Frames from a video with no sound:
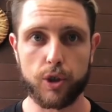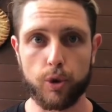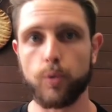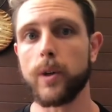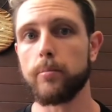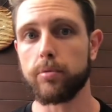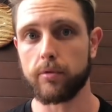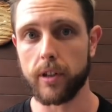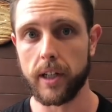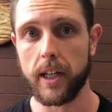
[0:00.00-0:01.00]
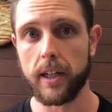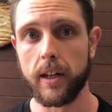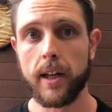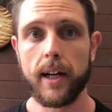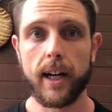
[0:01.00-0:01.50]
should we bring
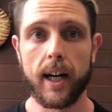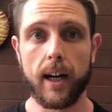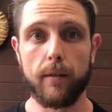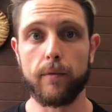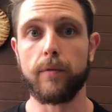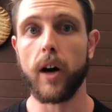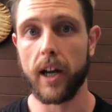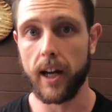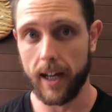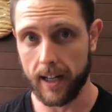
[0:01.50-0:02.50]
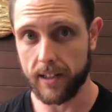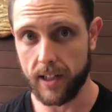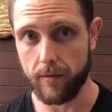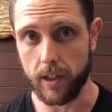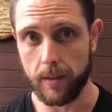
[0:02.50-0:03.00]
in via
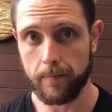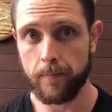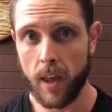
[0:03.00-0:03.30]
activity?